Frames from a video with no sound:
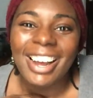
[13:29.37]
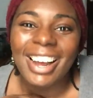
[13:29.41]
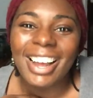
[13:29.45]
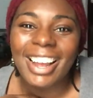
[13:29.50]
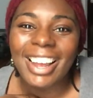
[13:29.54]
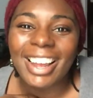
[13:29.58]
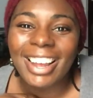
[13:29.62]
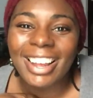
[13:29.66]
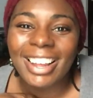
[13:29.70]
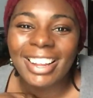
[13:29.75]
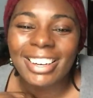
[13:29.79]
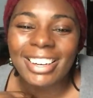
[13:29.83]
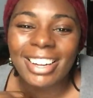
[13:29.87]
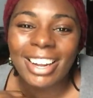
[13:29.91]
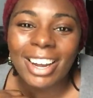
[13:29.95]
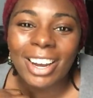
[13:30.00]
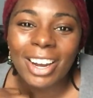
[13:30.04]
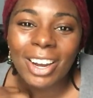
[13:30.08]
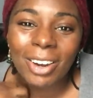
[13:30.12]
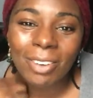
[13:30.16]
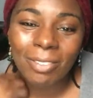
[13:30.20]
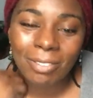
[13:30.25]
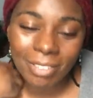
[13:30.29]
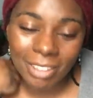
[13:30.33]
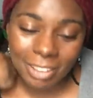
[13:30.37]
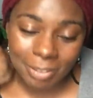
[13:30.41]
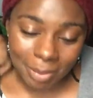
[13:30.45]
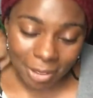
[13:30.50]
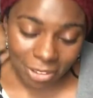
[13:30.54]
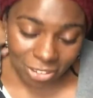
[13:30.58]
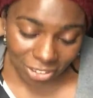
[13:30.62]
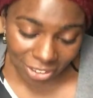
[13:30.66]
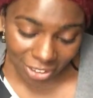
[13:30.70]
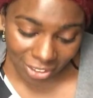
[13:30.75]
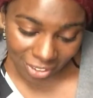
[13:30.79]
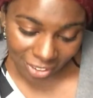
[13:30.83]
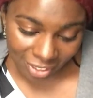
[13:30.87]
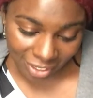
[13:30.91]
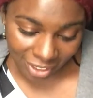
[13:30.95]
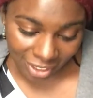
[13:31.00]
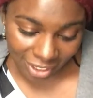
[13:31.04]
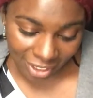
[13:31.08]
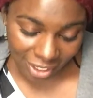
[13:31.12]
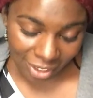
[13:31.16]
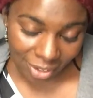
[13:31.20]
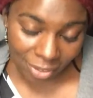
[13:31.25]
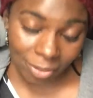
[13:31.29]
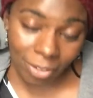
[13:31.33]
And especially
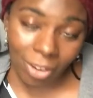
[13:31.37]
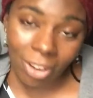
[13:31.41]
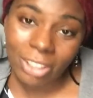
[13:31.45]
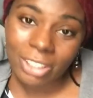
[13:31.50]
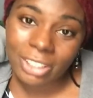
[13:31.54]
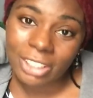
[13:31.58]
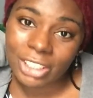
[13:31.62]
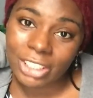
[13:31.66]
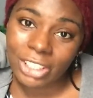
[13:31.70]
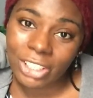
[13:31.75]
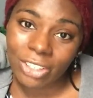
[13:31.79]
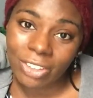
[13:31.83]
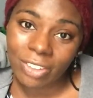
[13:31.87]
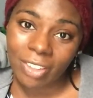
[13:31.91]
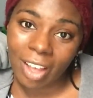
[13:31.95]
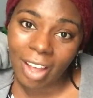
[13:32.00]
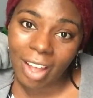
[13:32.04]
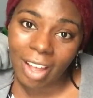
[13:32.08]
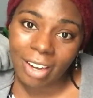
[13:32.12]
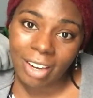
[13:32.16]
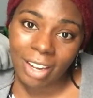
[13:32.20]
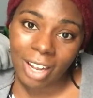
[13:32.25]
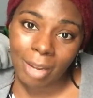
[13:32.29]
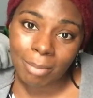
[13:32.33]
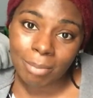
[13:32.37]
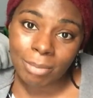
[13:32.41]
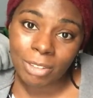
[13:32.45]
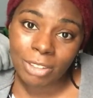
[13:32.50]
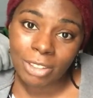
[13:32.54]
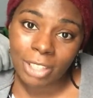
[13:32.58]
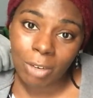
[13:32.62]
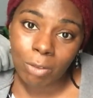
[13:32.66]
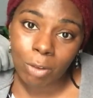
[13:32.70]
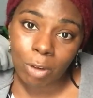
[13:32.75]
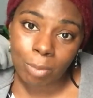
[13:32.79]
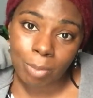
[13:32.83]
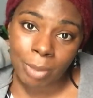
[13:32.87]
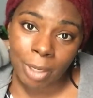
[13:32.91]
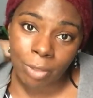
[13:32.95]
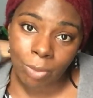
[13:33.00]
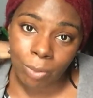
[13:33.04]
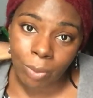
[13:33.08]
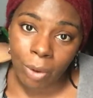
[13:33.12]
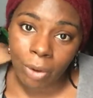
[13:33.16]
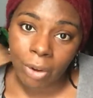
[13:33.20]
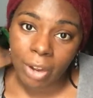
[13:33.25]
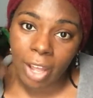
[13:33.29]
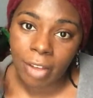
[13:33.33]
the volunteer that stuck with me
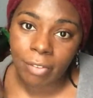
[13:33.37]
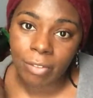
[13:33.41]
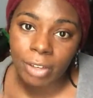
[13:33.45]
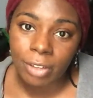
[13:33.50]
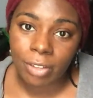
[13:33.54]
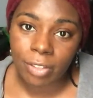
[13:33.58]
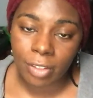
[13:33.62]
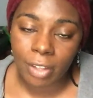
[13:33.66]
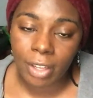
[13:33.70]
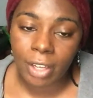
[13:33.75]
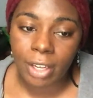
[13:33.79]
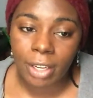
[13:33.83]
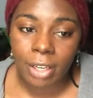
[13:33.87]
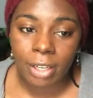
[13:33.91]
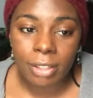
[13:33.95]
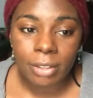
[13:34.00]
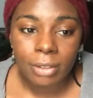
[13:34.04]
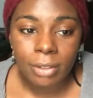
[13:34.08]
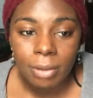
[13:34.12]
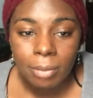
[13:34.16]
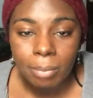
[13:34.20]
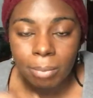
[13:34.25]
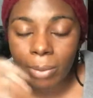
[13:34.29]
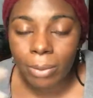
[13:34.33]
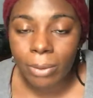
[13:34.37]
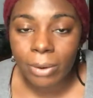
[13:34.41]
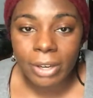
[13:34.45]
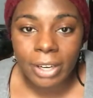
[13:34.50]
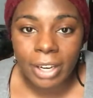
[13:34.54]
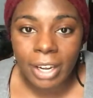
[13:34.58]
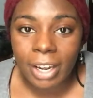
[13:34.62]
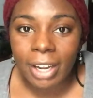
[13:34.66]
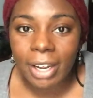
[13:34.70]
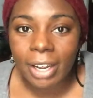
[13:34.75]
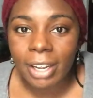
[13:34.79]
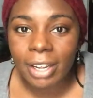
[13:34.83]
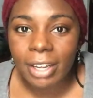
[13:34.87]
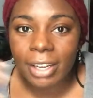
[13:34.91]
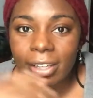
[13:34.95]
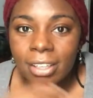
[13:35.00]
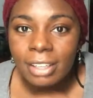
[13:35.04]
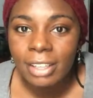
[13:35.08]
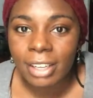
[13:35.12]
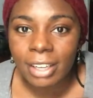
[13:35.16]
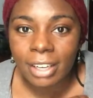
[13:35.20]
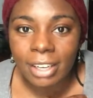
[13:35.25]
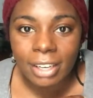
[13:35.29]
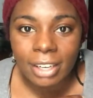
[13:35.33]
throughout everything. Poor guy,
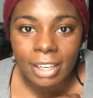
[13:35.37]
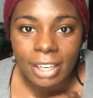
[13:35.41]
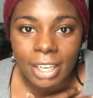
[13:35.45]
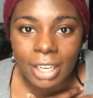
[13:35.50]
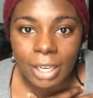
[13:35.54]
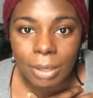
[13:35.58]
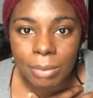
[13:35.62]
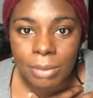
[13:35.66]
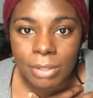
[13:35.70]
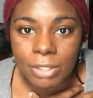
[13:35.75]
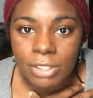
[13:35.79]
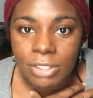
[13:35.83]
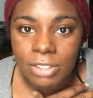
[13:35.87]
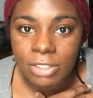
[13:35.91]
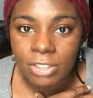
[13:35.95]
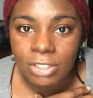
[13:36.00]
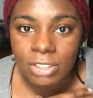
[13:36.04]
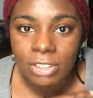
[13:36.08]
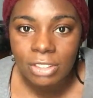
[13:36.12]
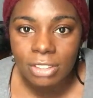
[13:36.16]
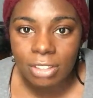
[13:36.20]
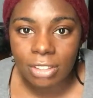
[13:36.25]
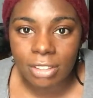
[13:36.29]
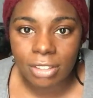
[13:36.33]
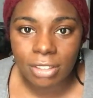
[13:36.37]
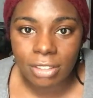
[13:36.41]
like, he was just